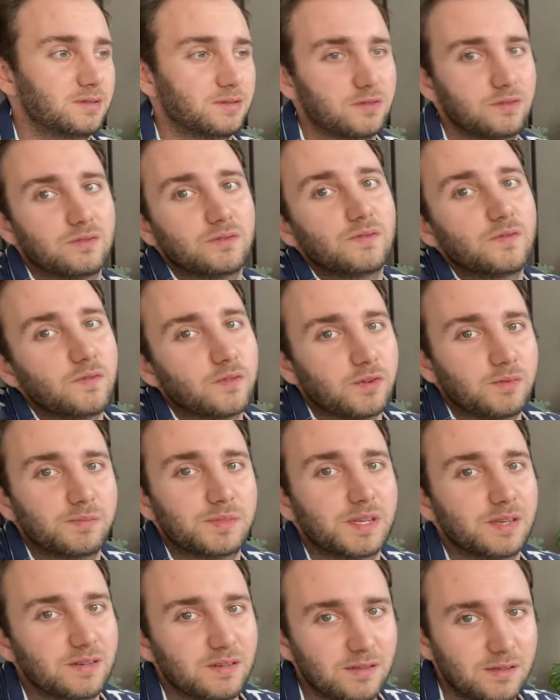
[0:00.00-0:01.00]
do from
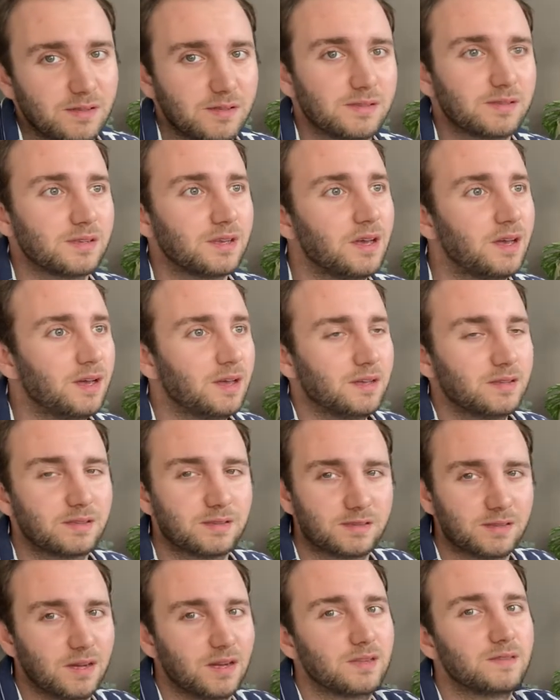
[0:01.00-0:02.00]
Netherlands.
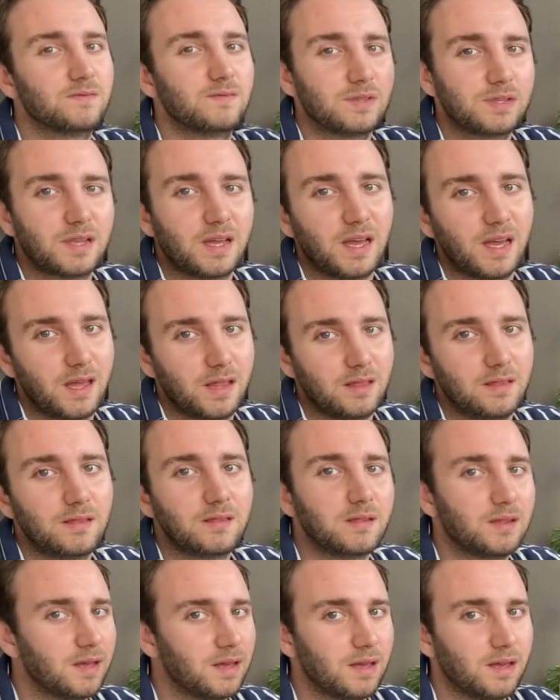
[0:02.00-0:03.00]
Starts with N,
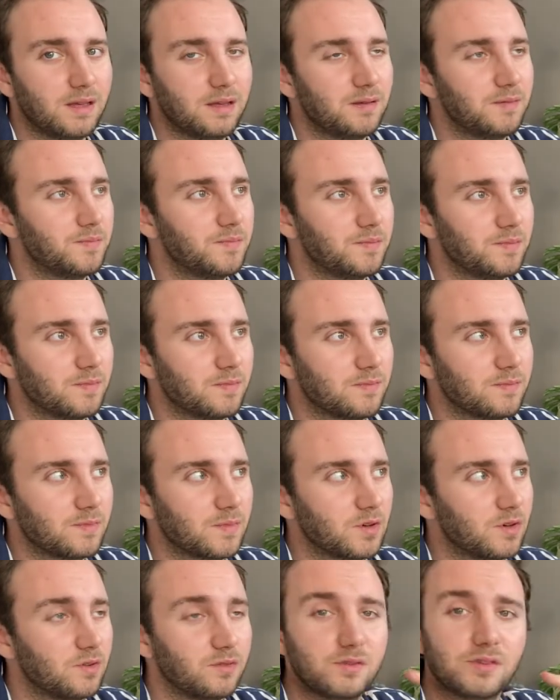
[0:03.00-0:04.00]

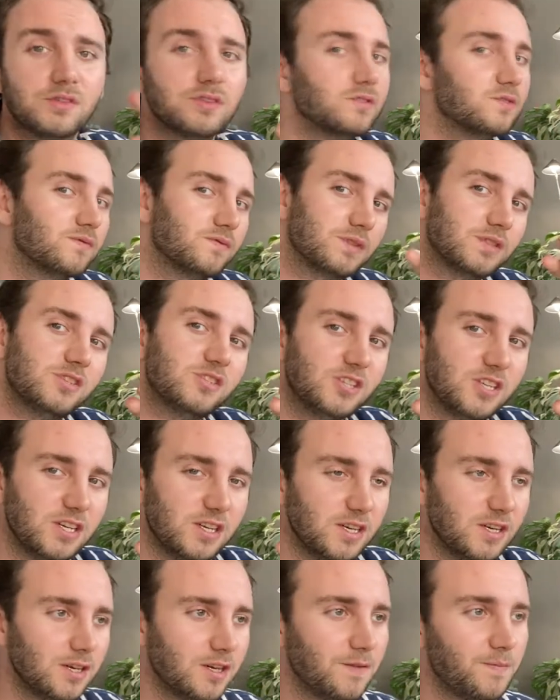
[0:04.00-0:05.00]
continues with
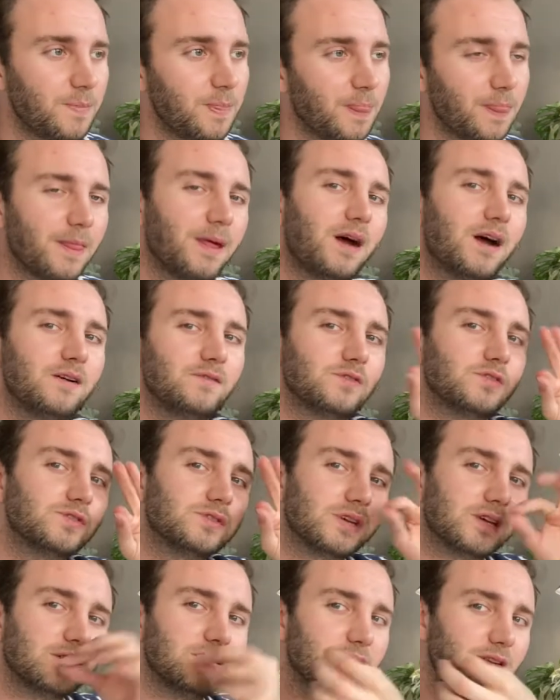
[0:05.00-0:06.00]
G. I won't
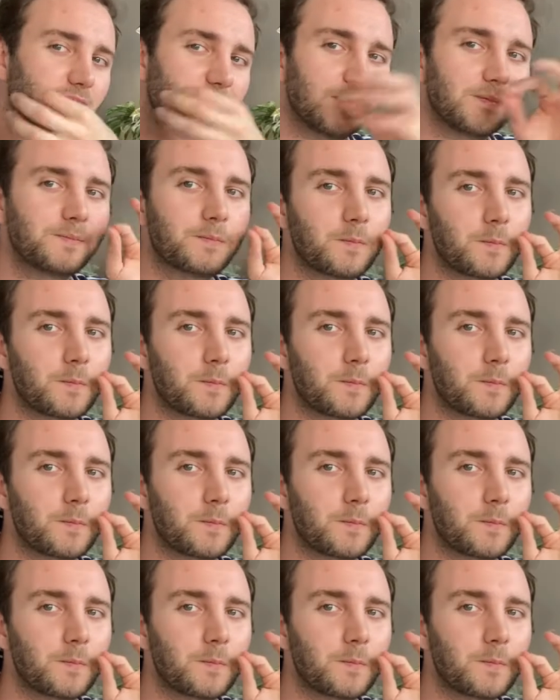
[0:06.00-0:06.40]
say the name,